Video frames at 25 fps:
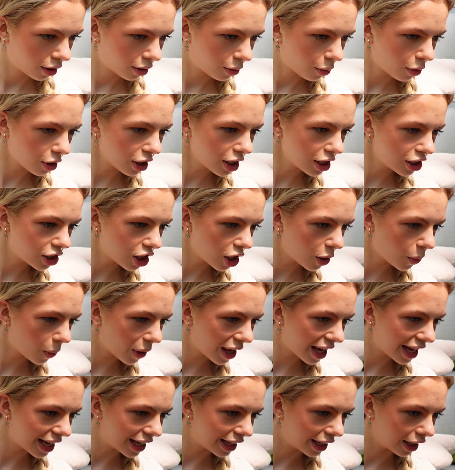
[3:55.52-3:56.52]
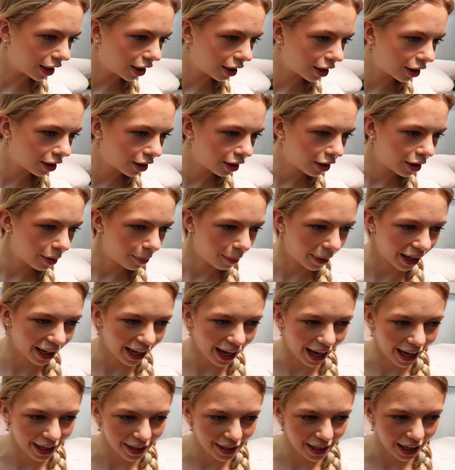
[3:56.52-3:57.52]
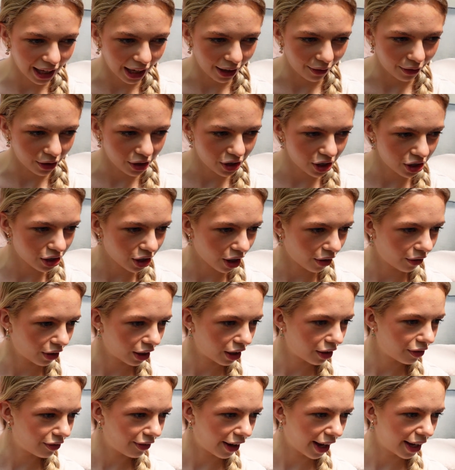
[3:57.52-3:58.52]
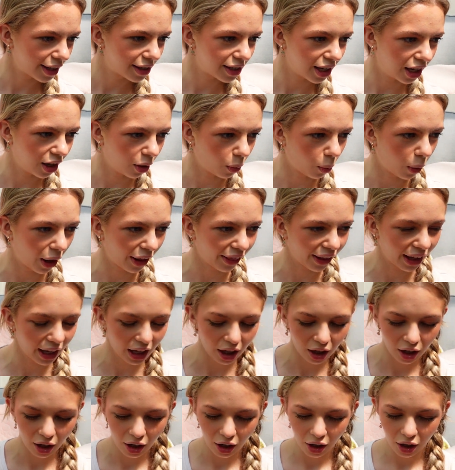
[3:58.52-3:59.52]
What are you doing? My cat's here and she's currently fighting a welly,